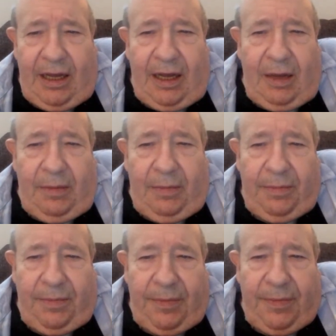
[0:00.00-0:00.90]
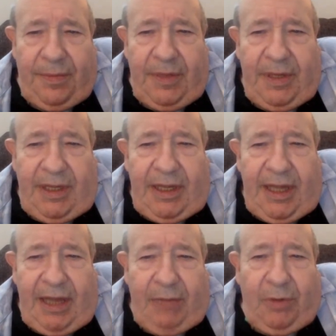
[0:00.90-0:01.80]
And
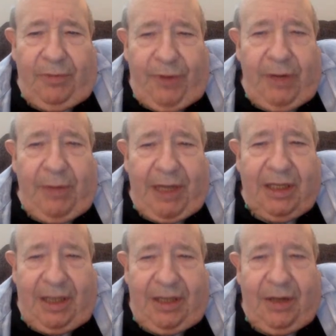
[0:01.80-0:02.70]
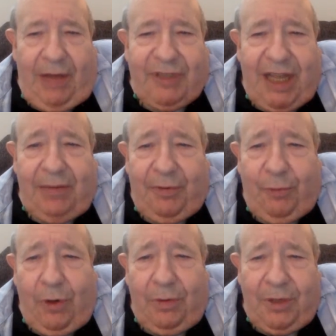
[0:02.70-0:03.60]
what a friend of mine, I've said it
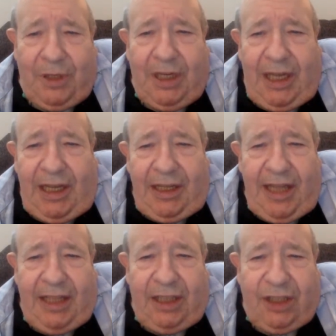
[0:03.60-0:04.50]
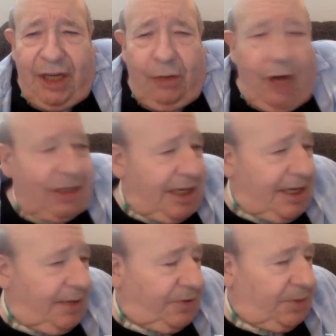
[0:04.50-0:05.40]
before, but that
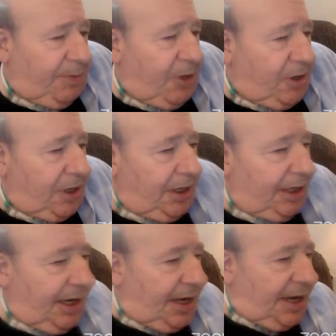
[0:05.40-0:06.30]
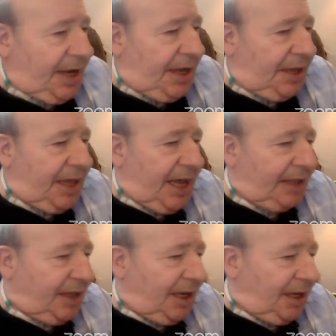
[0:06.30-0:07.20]
generosity of spirit
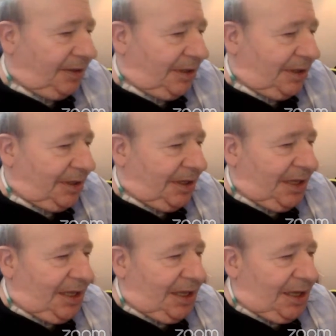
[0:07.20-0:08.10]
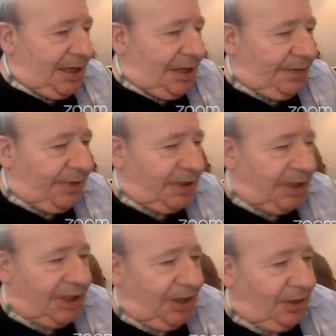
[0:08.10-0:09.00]
that, for
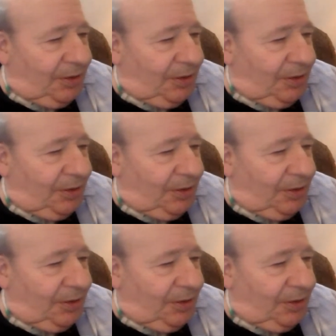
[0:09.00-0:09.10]
instance,